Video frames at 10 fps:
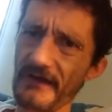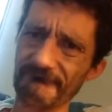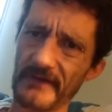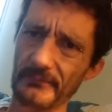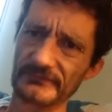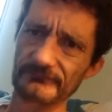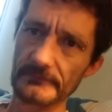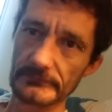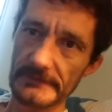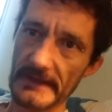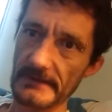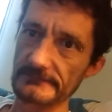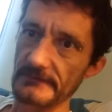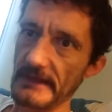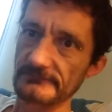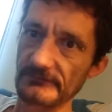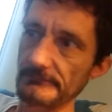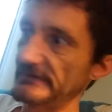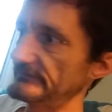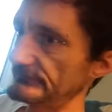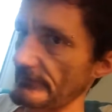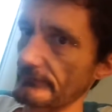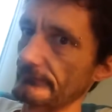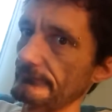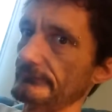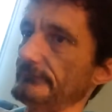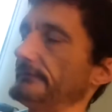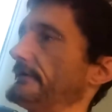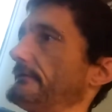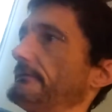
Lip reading: I was feeling that at the ICP shows,